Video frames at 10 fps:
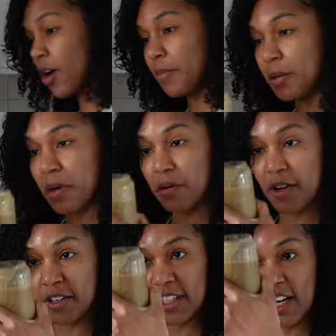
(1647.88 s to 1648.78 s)
dropping my
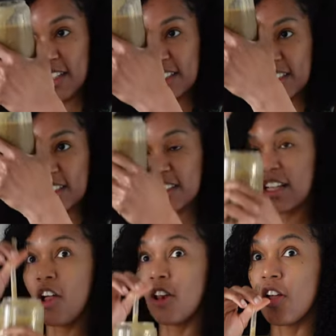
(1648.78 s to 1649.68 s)
water glasses
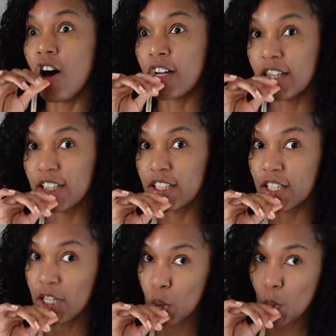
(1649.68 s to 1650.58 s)
a lot
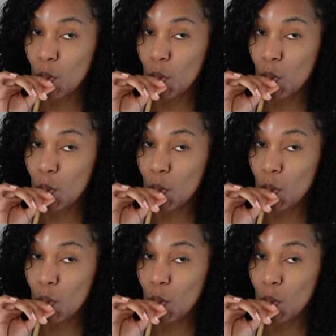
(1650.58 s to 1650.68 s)
lately.